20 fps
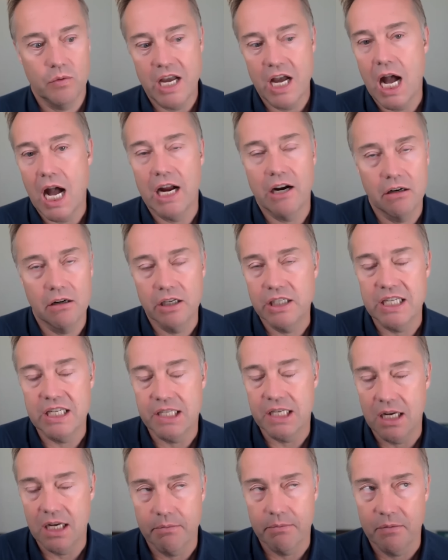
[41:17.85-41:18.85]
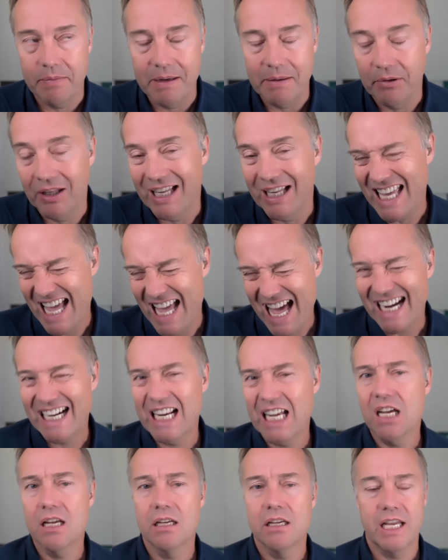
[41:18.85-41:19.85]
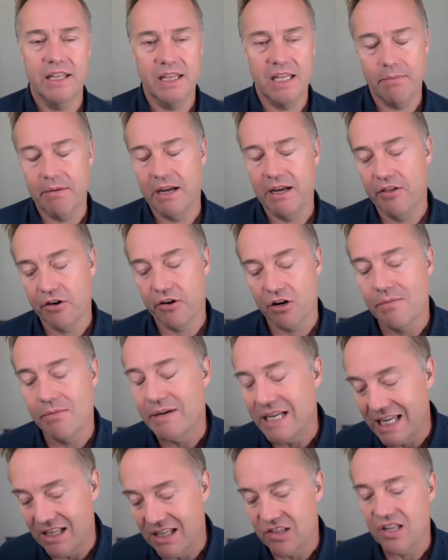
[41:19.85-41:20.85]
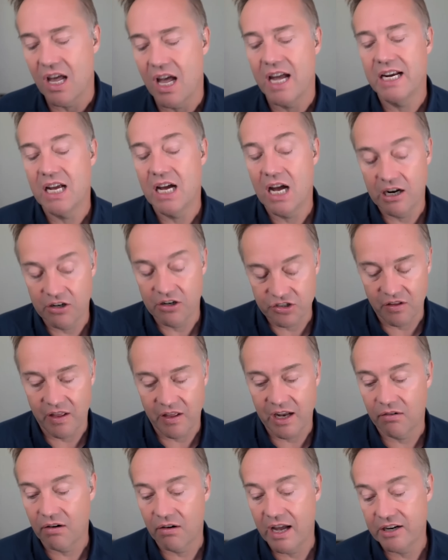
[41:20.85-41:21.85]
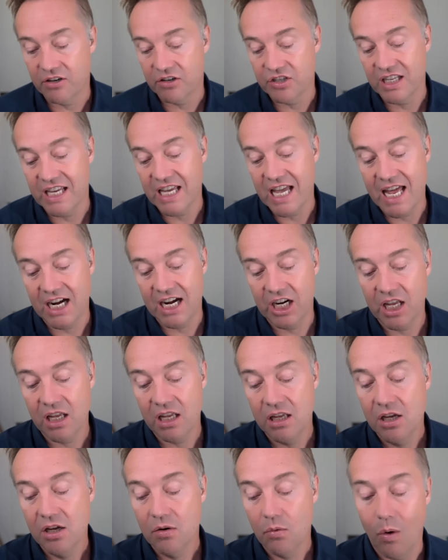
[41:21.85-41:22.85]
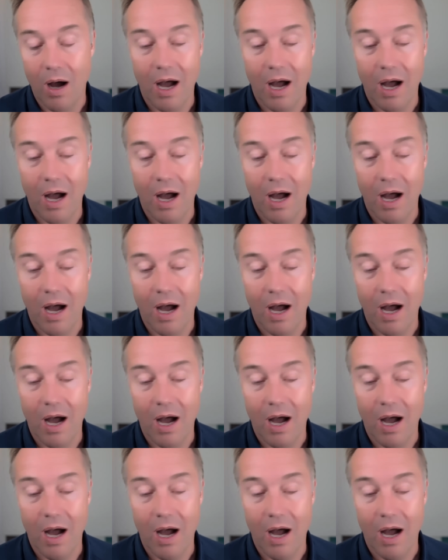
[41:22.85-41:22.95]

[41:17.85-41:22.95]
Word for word: We hire a decent number of people in Canada. And then my other company, Inside, hires a lot of writers in Canada.